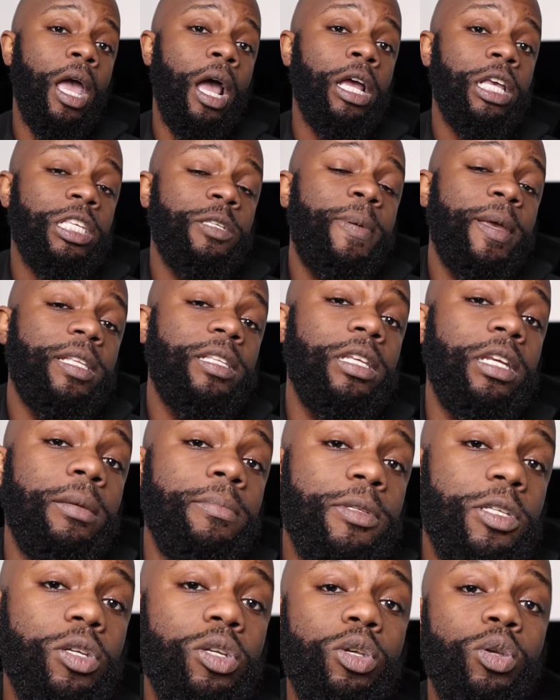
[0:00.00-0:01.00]
I expected
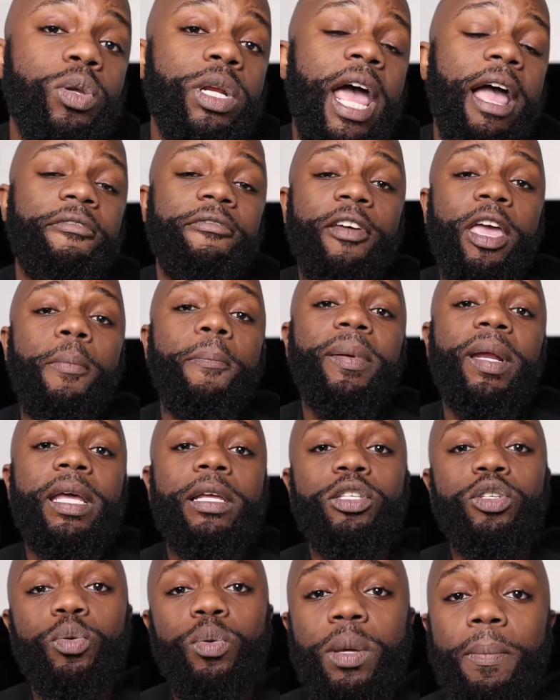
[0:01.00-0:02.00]
him to do that, fair play
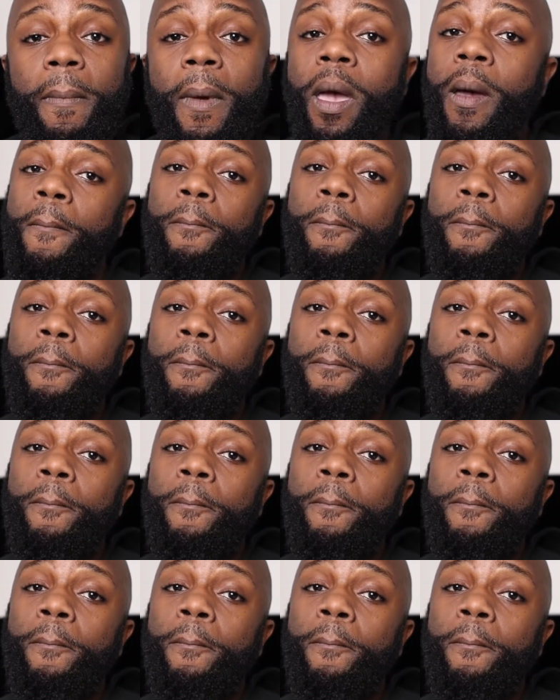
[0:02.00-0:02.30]
to him.